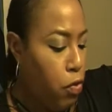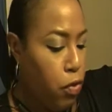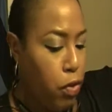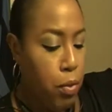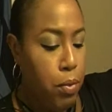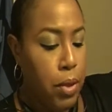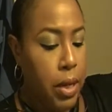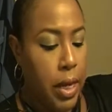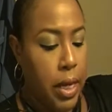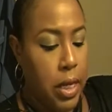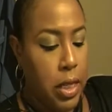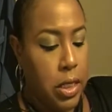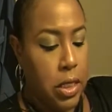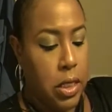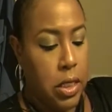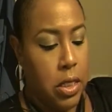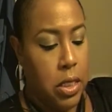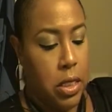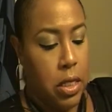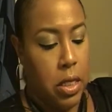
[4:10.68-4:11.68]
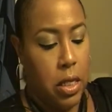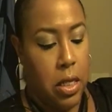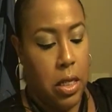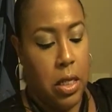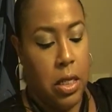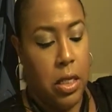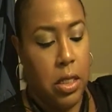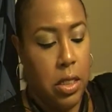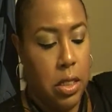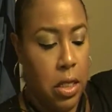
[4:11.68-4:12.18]
from NYX.
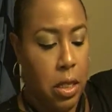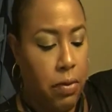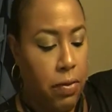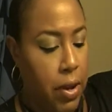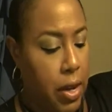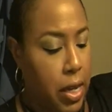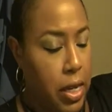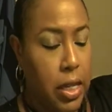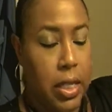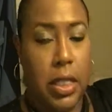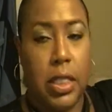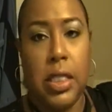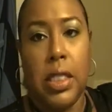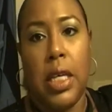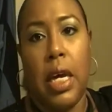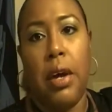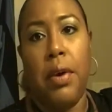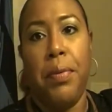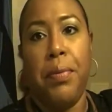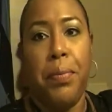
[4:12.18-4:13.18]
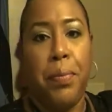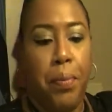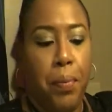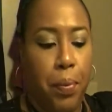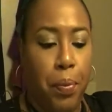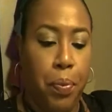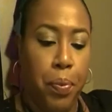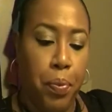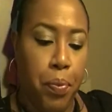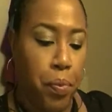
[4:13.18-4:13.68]
Let's see if I can get this out.
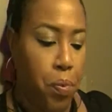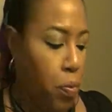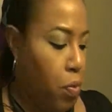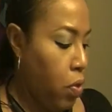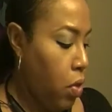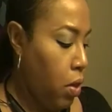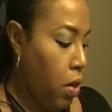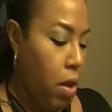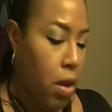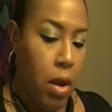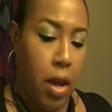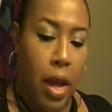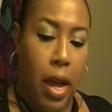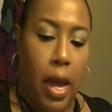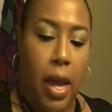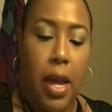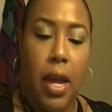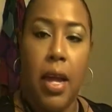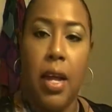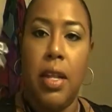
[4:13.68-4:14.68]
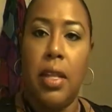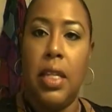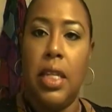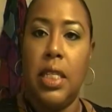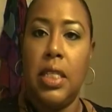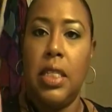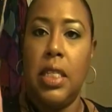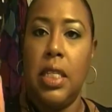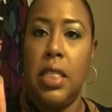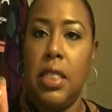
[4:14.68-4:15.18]
And
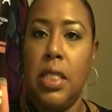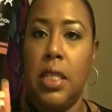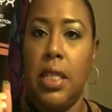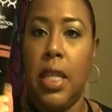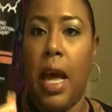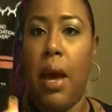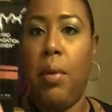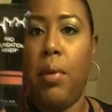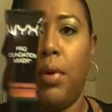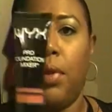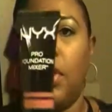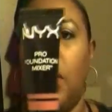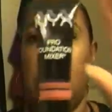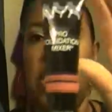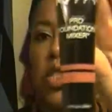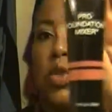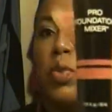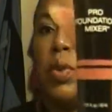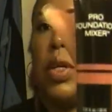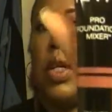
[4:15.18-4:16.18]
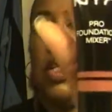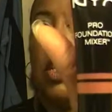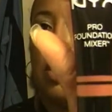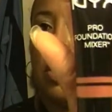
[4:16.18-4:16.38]
this is that one. This is what it